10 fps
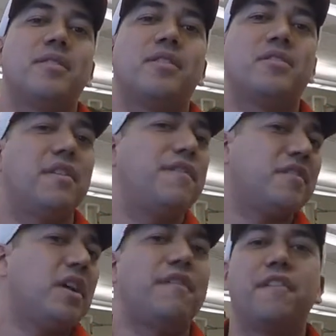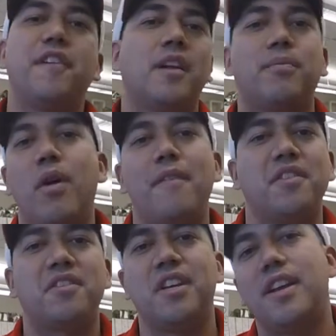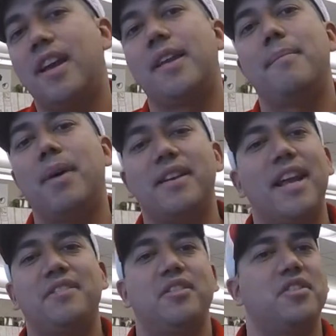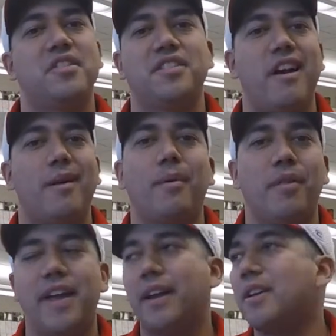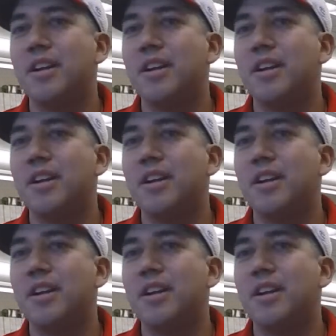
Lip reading: It's a self-fulfilling prophecy, and then Mondays are just a terrible thing.